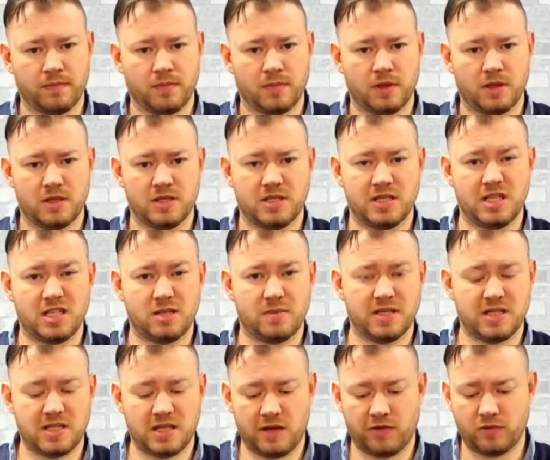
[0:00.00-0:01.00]
The system
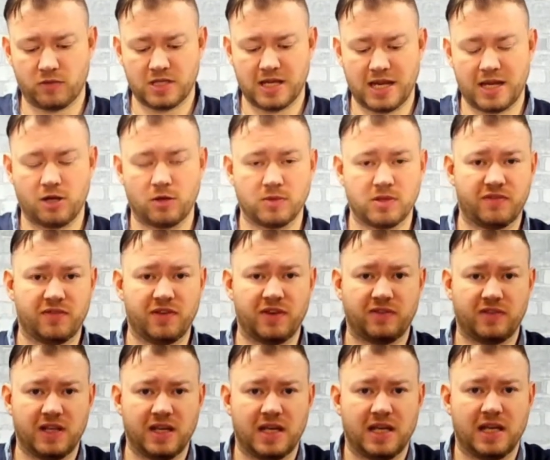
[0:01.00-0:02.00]
itself will take up to
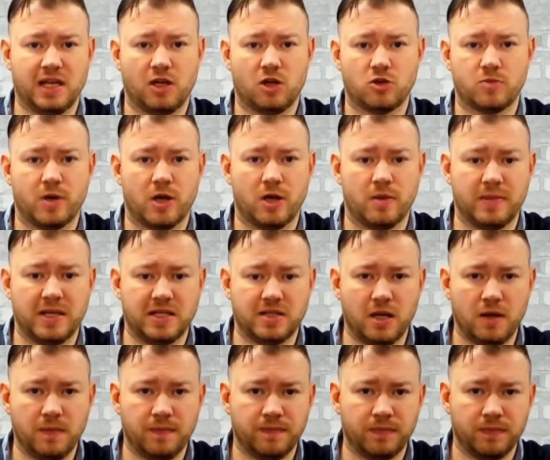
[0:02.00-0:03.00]
15 kilos per metre,
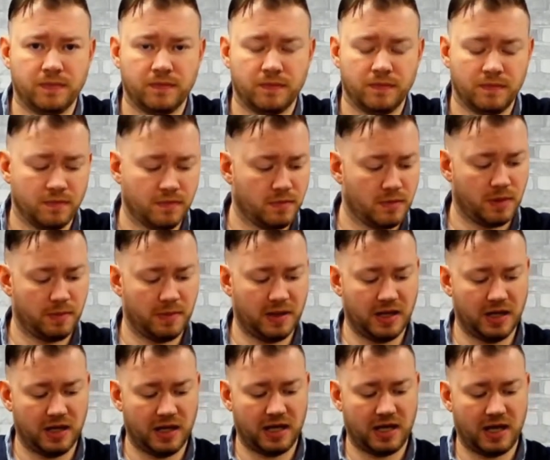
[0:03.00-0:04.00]
meaning
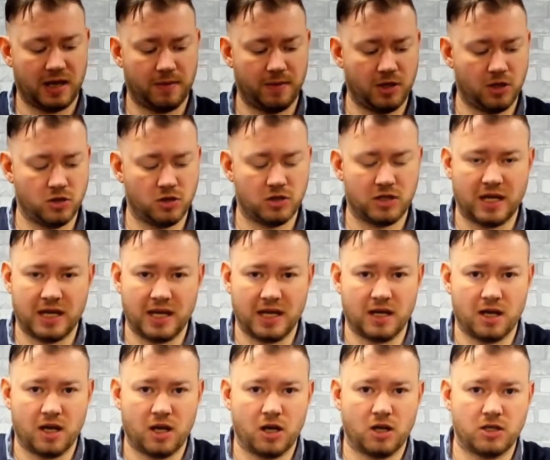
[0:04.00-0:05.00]
it can be used in
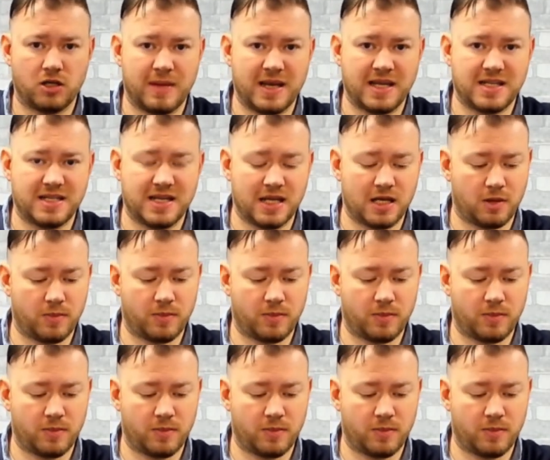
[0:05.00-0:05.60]
domestic but